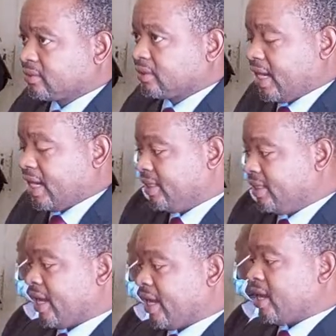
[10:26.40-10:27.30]
and they
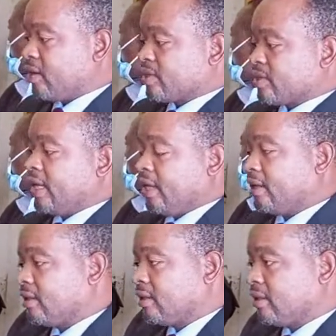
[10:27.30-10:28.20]
are now saying
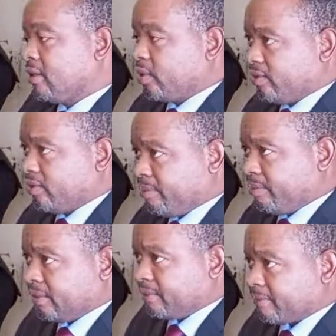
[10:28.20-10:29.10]
we dribbled them
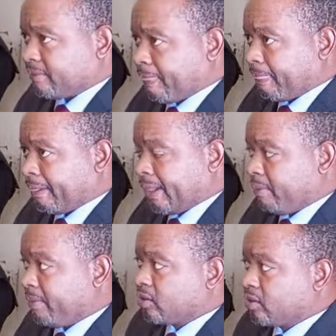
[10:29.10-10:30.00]

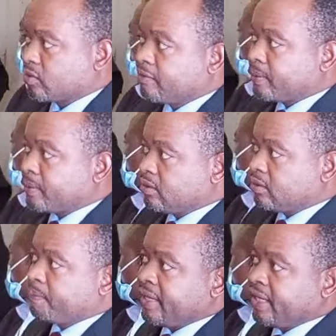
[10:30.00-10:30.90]
because we put
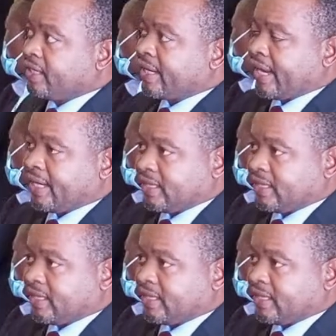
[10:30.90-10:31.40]
UPND aligned.